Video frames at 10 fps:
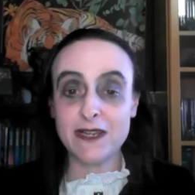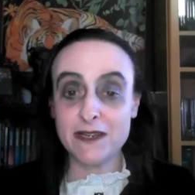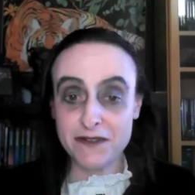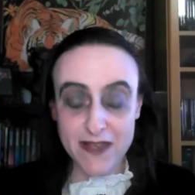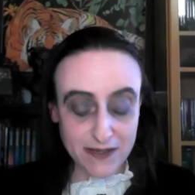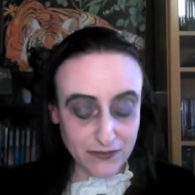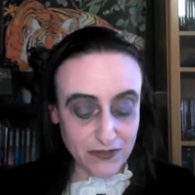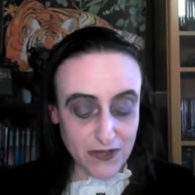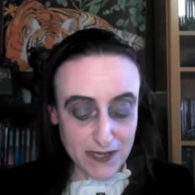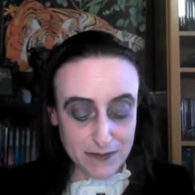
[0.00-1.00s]
in that
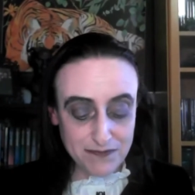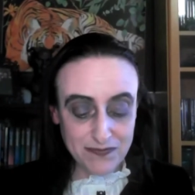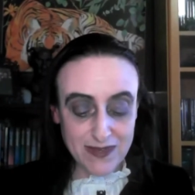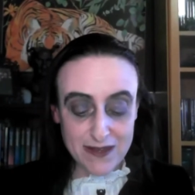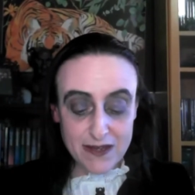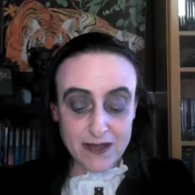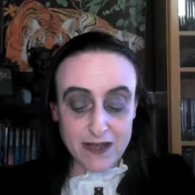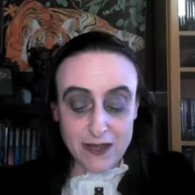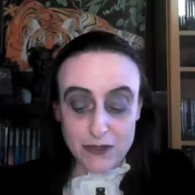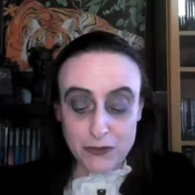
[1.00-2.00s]
time,
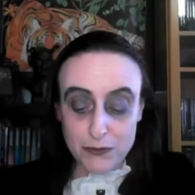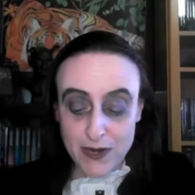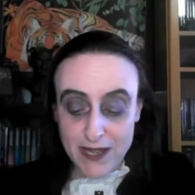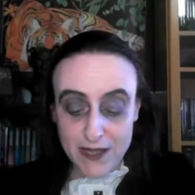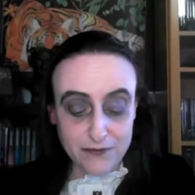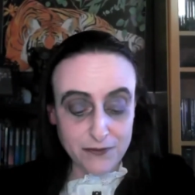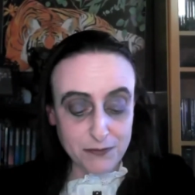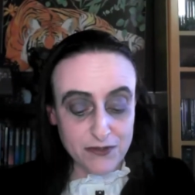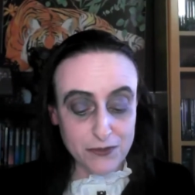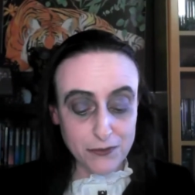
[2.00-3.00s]
you have
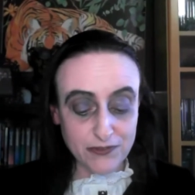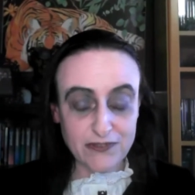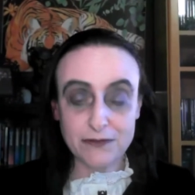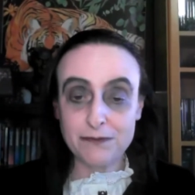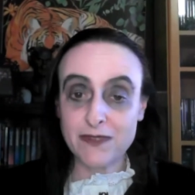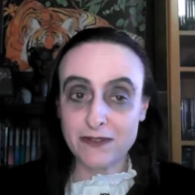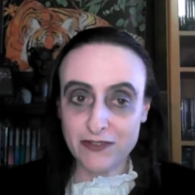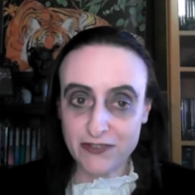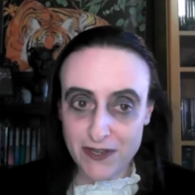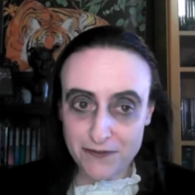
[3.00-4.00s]
produced
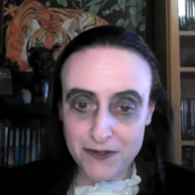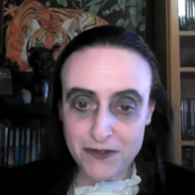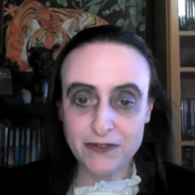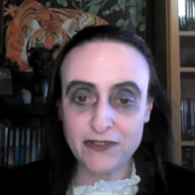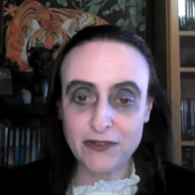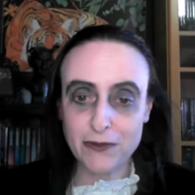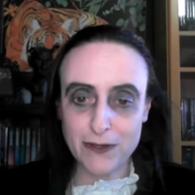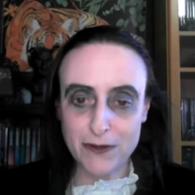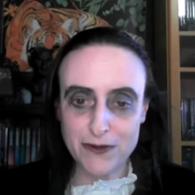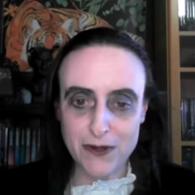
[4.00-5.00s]
7
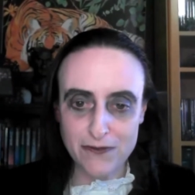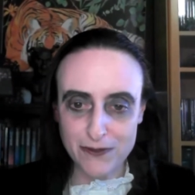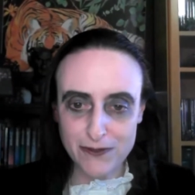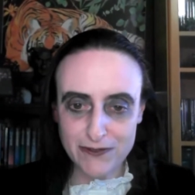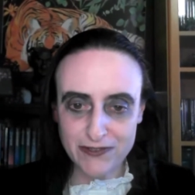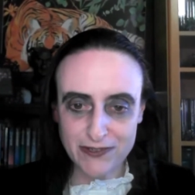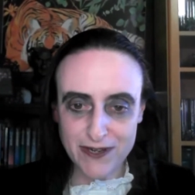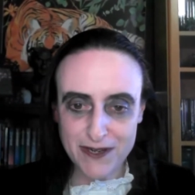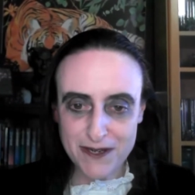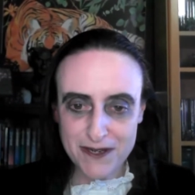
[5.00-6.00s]
solo novels,
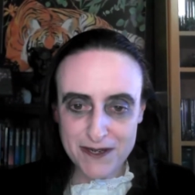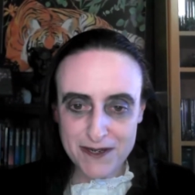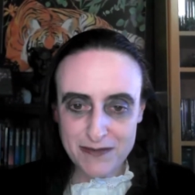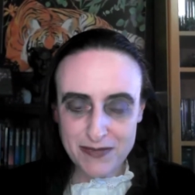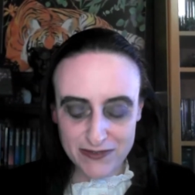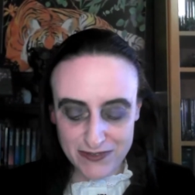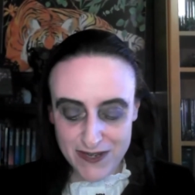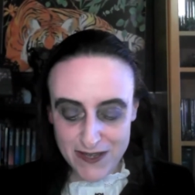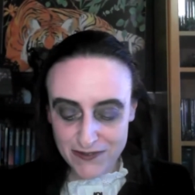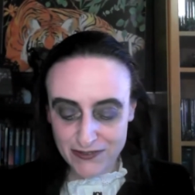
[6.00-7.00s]
plus
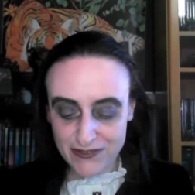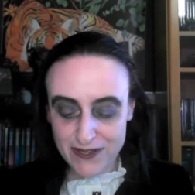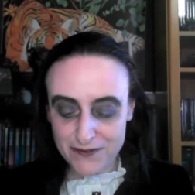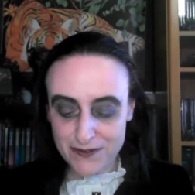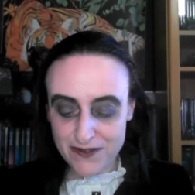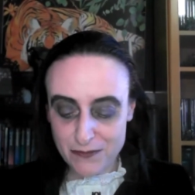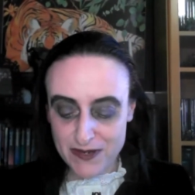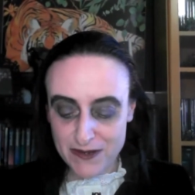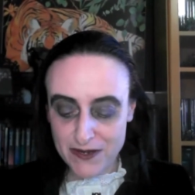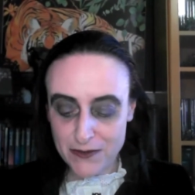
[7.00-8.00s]
another 7 that have
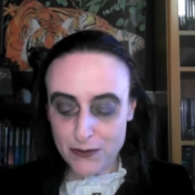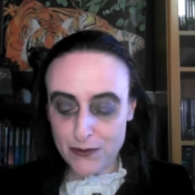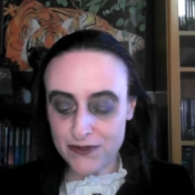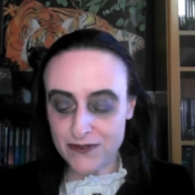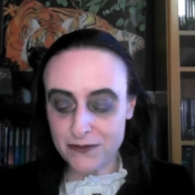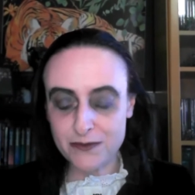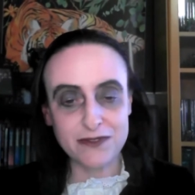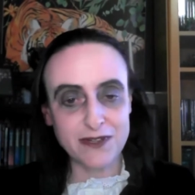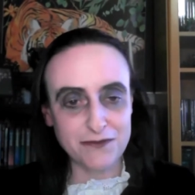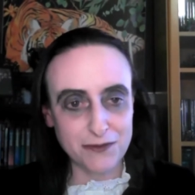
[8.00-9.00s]
been co-authored
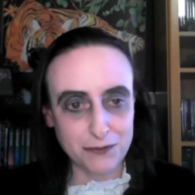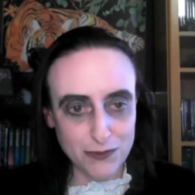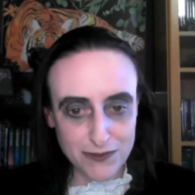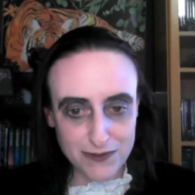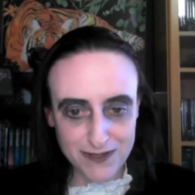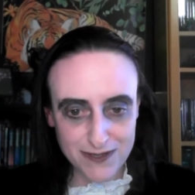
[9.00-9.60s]
with David Wood.